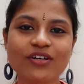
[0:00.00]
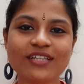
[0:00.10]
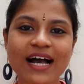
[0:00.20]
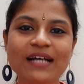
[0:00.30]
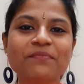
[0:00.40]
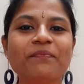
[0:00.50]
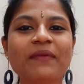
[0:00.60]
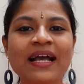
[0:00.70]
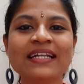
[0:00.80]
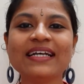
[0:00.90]
that
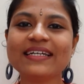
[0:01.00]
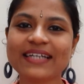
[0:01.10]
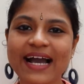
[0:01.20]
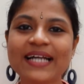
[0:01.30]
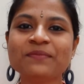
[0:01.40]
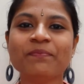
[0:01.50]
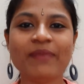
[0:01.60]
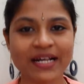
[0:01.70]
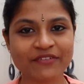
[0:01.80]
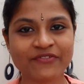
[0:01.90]
many get
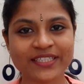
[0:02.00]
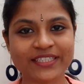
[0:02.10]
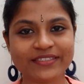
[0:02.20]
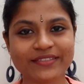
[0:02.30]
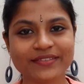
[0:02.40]
benefited.